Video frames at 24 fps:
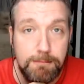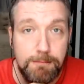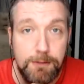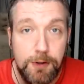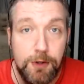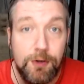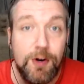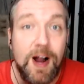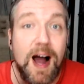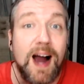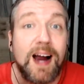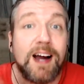
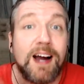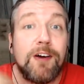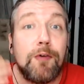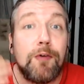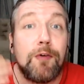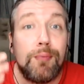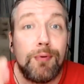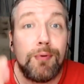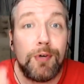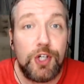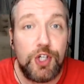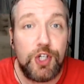They're not going to
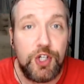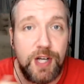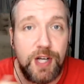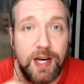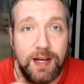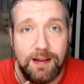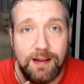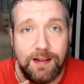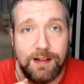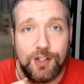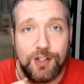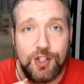
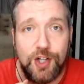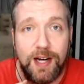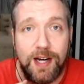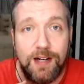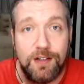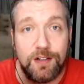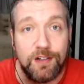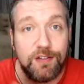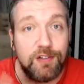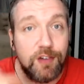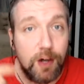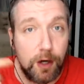appreciate the
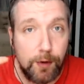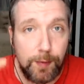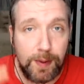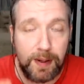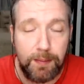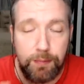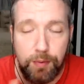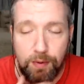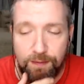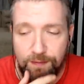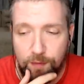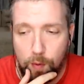changes that are
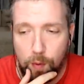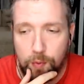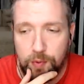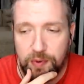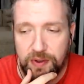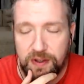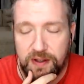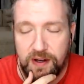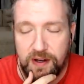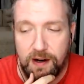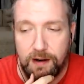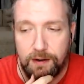being put forward with
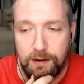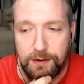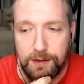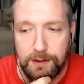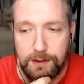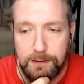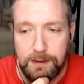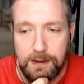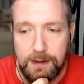the character.